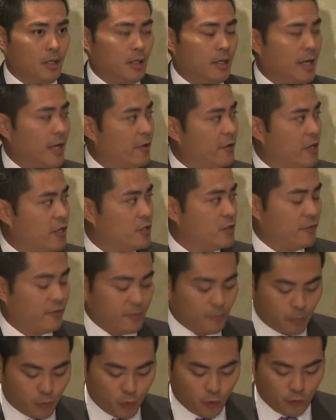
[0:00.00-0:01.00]
areas of
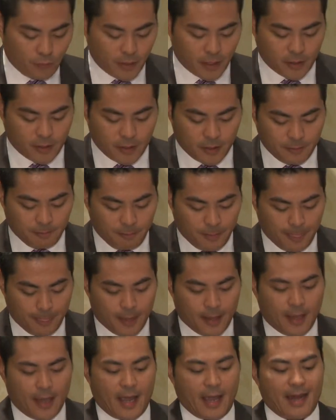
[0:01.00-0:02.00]
improvement
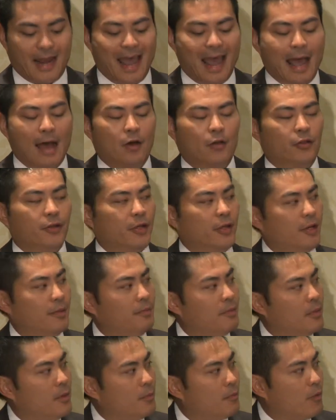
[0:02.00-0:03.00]
and how the
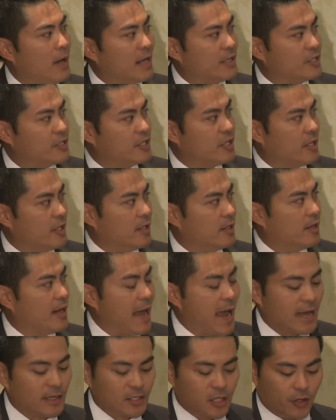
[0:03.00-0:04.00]
practice can
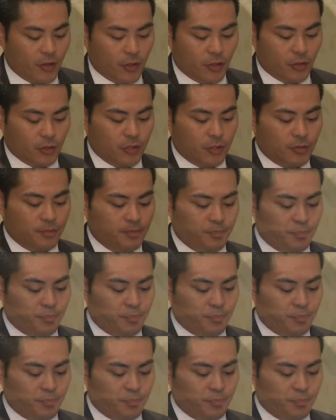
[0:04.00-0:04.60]
act on those.